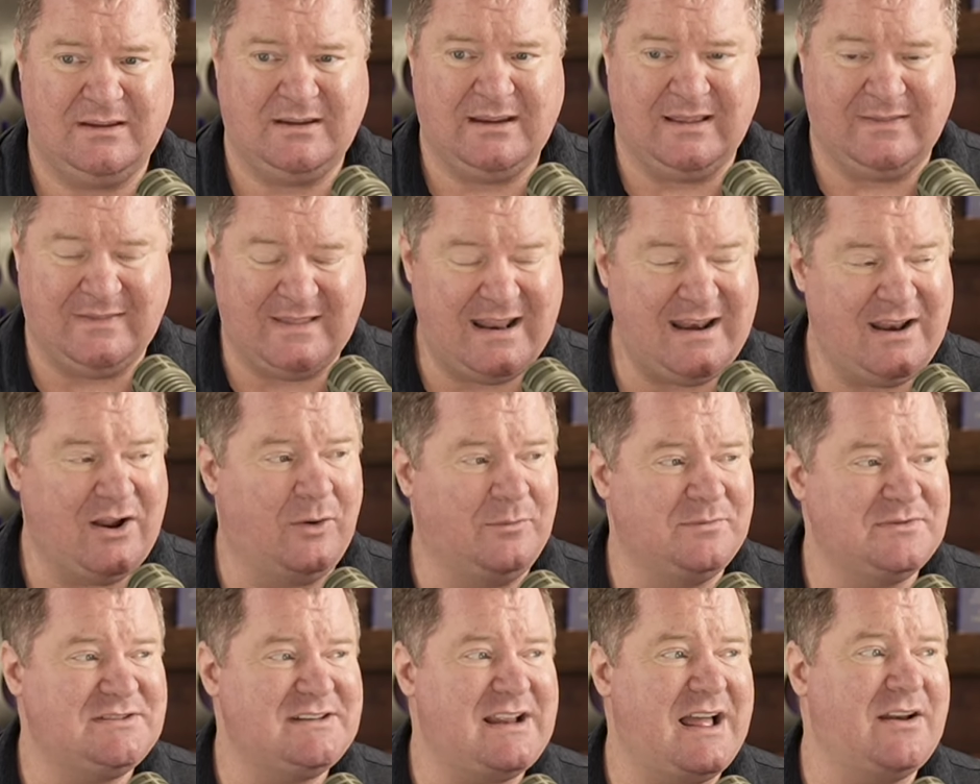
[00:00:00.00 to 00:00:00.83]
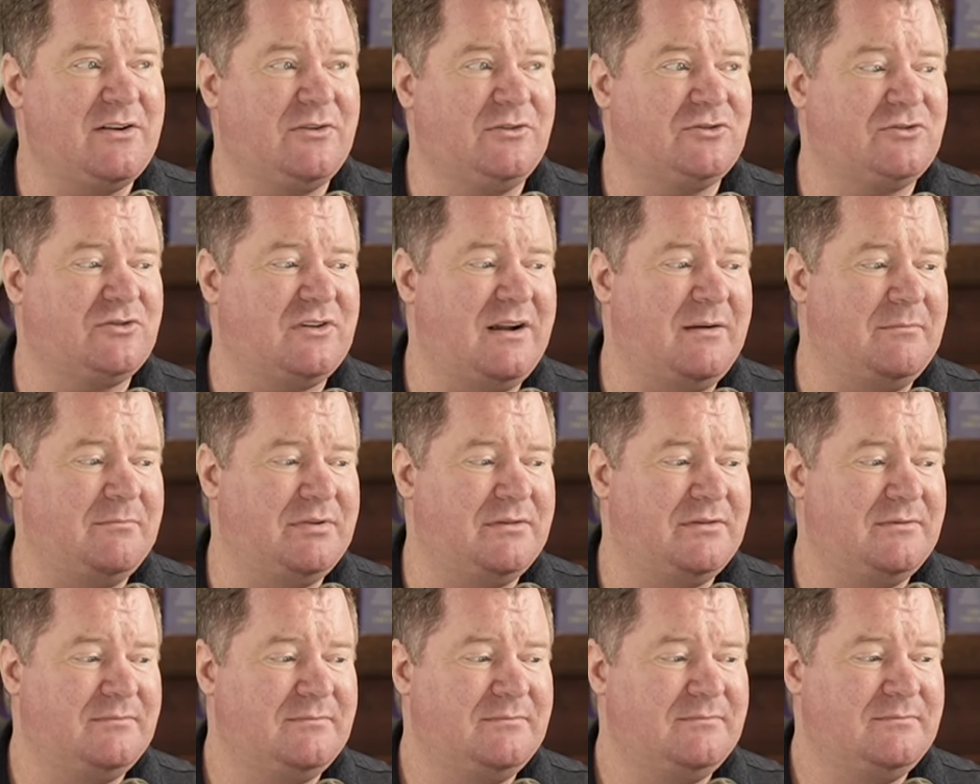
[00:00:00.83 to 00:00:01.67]
And that helps Donald Trump.
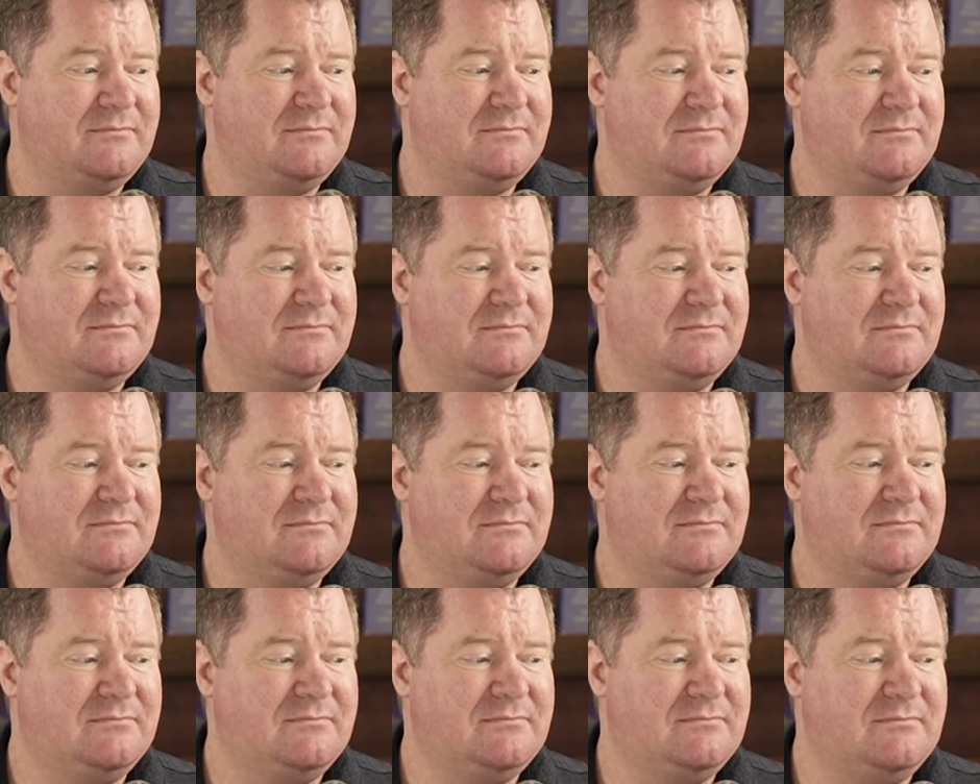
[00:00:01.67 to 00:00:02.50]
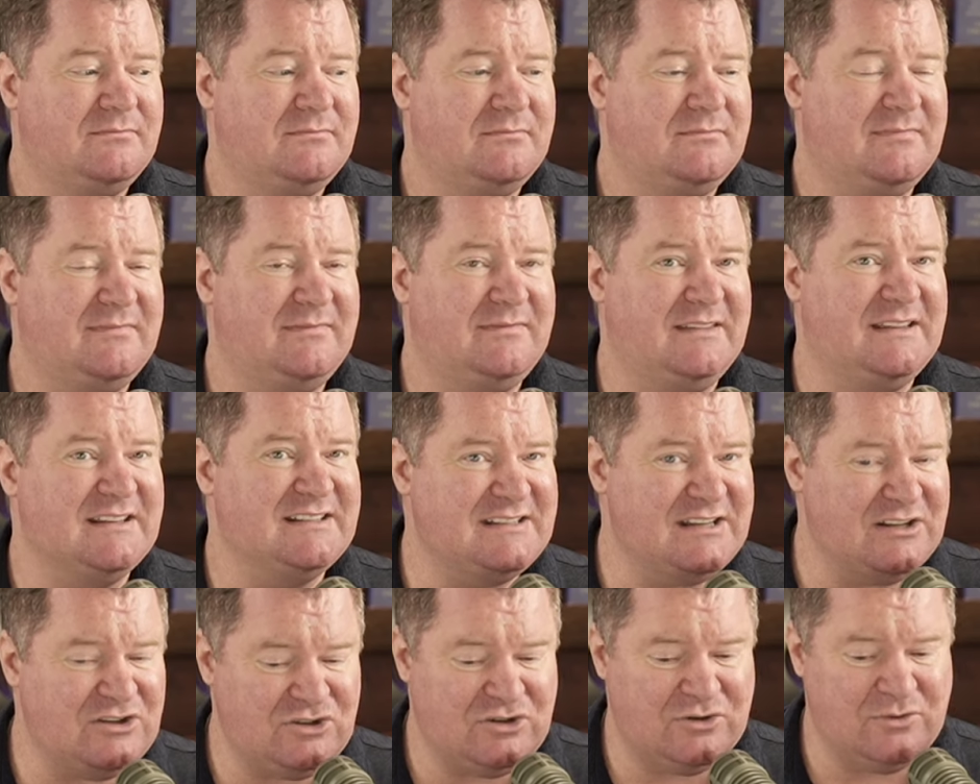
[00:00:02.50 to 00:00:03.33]

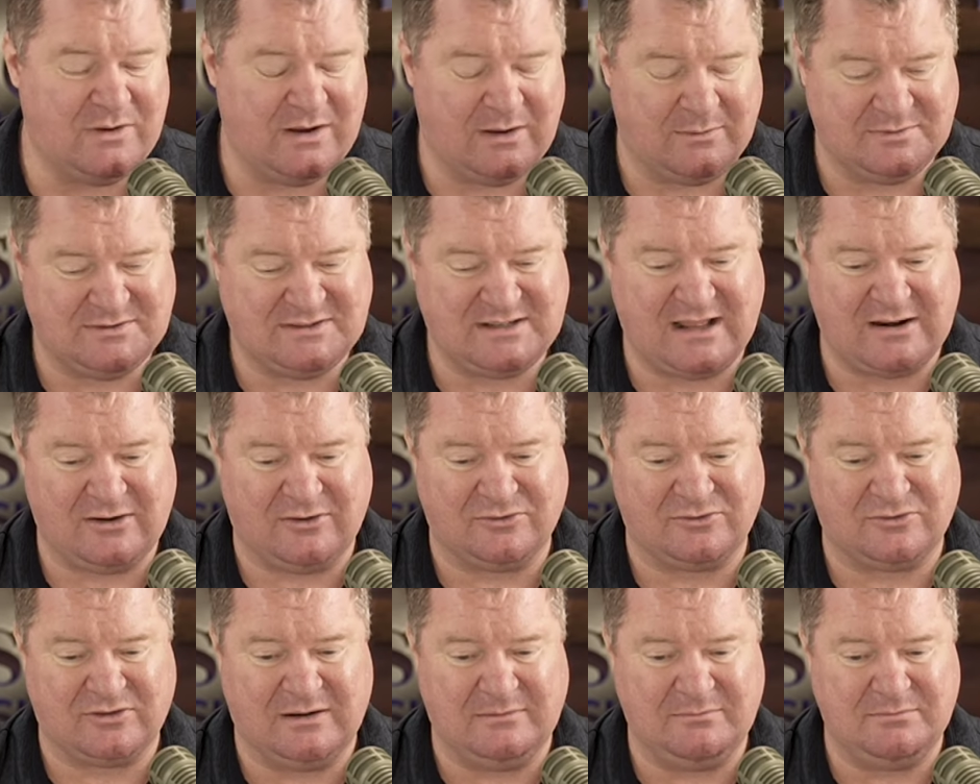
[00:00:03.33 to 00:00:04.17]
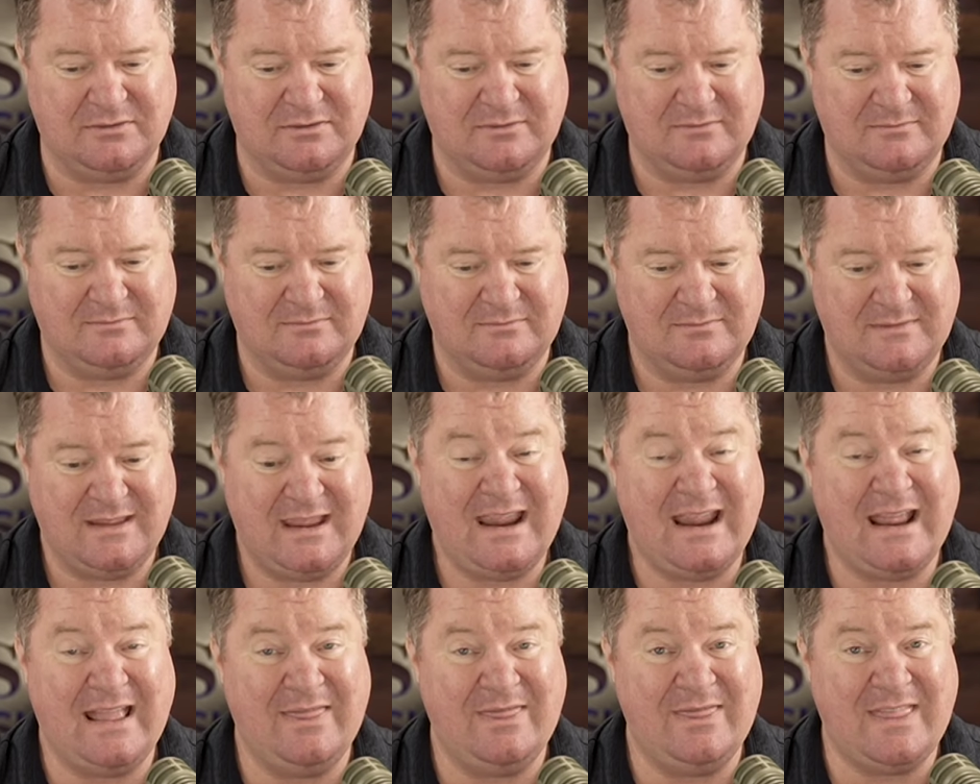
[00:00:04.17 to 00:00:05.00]
This issue helps Donald Trump.
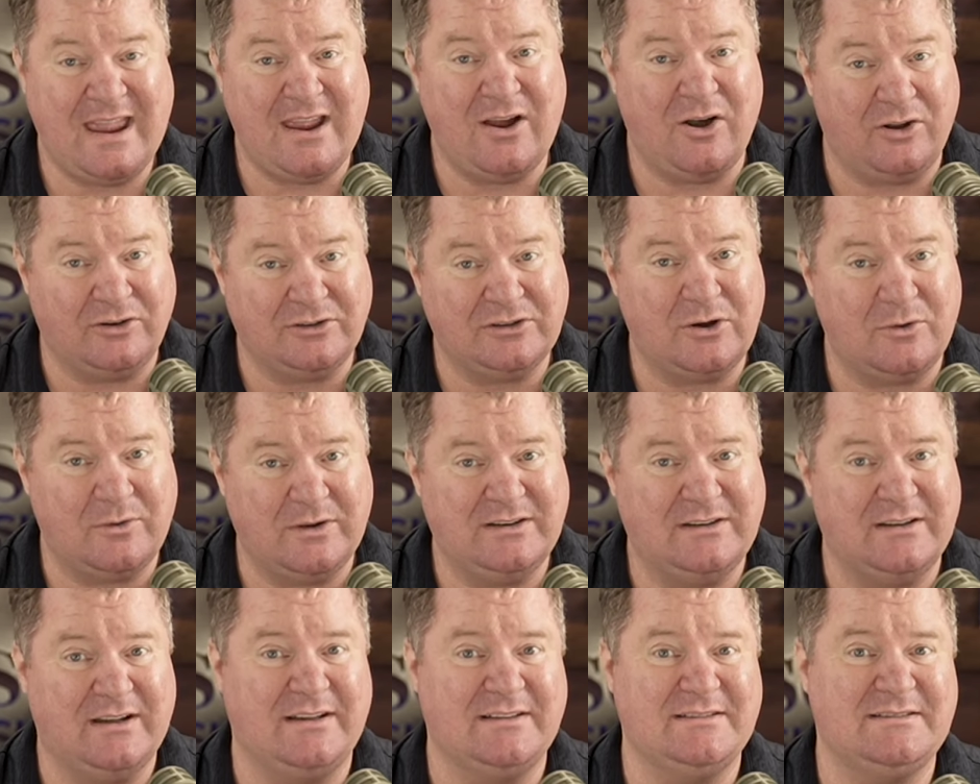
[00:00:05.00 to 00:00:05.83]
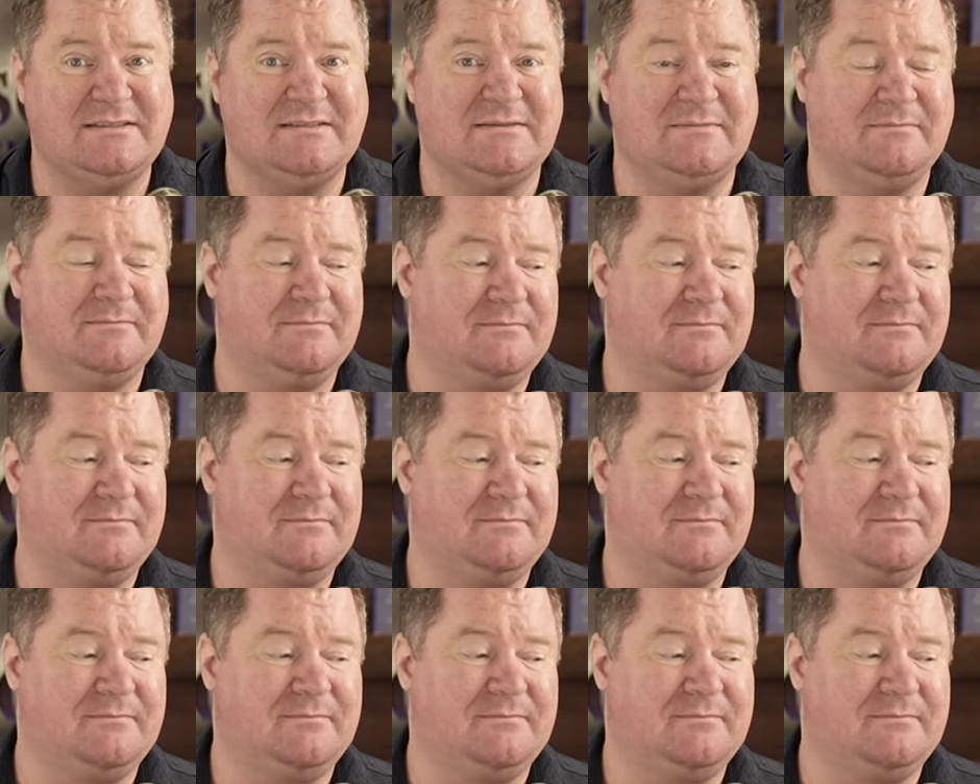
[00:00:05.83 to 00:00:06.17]
And they all know it does.